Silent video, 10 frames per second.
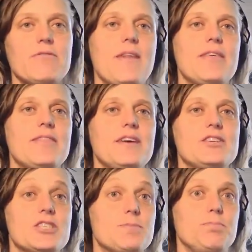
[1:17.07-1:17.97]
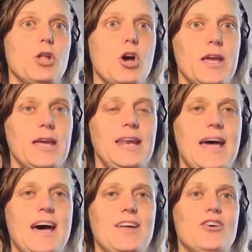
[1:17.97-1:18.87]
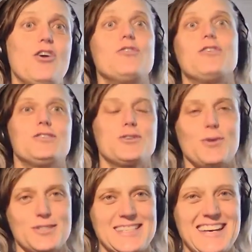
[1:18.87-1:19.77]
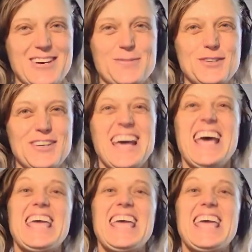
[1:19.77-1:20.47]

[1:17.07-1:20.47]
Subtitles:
rather than just blocking it out, no, those squats are terrible,